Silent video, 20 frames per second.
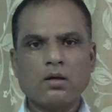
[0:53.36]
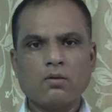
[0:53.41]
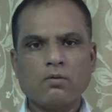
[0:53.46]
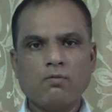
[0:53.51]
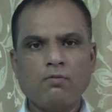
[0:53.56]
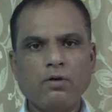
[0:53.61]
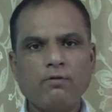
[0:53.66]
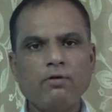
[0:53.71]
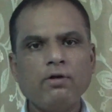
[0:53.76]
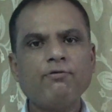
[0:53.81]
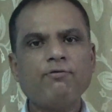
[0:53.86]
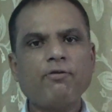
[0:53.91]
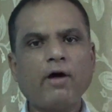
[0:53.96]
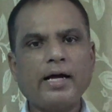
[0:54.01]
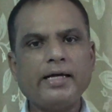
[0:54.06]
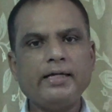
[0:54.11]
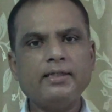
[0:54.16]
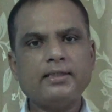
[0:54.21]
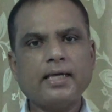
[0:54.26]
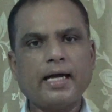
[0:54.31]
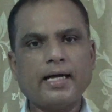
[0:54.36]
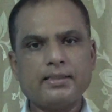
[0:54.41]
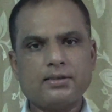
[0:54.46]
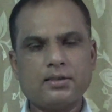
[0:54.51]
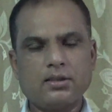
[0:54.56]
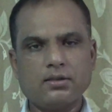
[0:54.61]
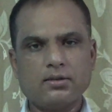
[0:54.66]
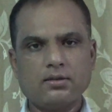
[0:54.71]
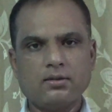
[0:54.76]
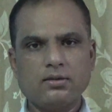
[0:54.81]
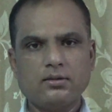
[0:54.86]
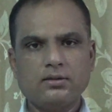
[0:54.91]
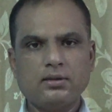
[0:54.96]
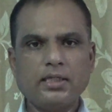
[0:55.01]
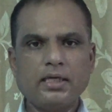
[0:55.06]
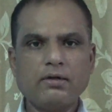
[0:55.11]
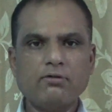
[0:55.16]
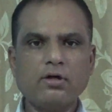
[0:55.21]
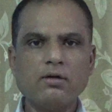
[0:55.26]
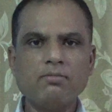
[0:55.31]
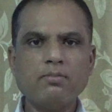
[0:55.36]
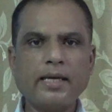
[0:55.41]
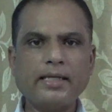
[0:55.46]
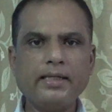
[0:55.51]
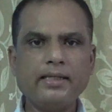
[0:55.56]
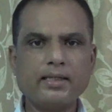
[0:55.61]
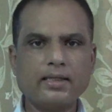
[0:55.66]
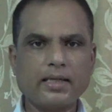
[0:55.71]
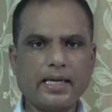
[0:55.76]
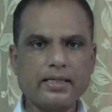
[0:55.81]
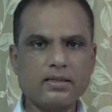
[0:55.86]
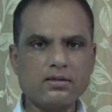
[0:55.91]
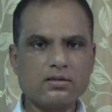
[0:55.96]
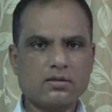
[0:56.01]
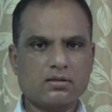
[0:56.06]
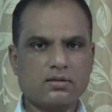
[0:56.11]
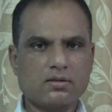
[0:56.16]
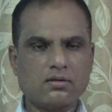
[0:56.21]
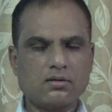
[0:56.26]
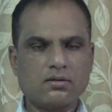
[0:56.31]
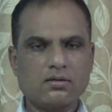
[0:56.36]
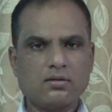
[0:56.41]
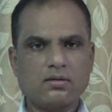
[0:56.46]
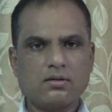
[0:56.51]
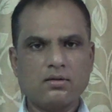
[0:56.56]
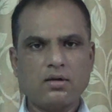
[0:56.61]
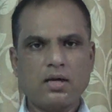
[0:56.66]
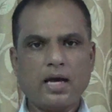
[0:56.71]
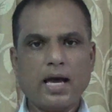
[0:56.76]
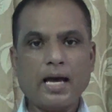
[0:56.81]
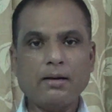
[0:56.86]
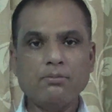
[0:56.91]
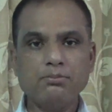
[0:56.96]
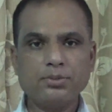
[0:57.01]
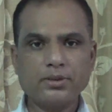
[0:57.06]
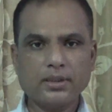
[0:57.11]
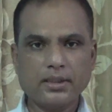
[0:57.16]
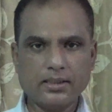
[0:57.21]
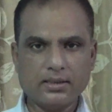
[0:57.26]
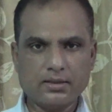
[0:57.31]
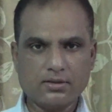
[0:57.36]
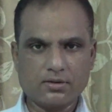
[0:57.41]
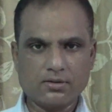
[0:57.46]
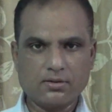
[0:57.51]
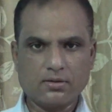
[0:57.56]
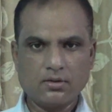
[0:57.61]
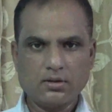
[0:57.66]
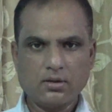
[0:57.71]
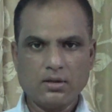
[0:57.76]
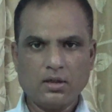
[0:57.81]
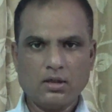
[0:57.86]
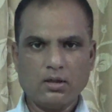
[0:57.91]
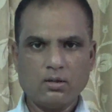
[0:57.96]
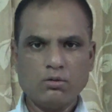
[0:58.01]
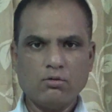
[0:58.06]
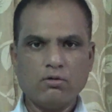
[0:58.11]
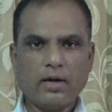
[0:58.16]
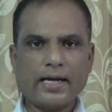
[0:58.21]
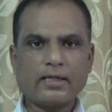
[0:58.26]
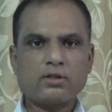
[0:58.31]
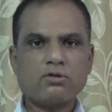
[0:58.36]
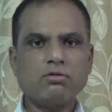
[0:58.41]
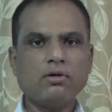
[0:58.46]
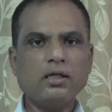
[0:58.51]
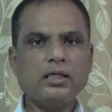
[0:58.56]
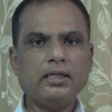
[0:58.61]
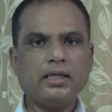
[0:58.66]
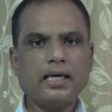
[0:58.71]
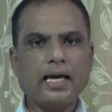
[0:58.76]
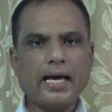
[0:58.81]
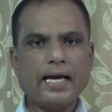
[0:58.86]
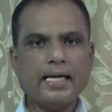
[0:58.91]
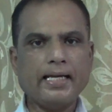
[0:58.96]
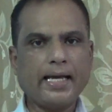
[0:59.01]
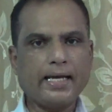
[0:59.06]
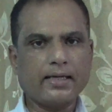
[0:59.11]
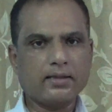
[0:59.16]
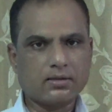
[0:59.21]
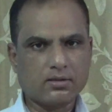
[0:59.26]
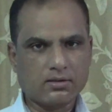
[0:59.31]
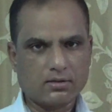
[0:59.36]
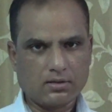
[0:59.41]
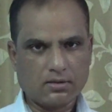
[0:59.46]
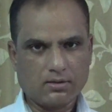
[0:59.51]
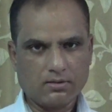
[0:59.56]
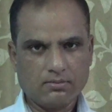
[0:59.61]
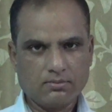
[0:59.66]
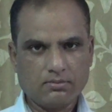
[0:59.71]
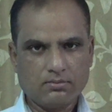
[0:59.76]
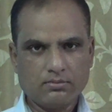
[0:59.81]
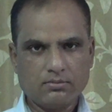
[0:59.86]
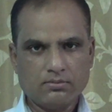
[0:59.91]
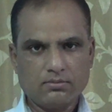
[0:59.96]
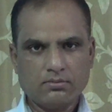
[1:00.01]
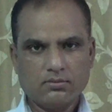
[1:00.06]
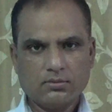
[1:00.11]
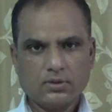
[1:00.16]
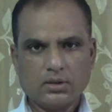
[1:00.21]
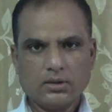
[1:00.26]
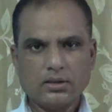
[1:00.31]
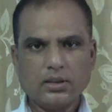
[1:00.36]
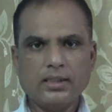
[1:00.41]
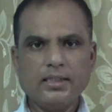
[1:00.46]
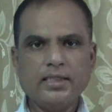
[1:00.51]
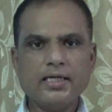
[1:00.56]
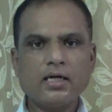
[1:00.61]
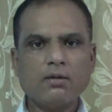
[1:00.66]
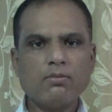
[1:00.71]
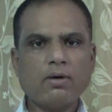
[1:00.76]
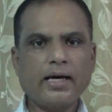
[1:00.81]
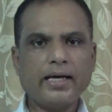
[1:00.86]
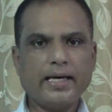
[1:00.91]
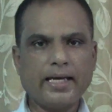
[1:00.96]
we will find that there were many kings, emperors who actually annexed the nearby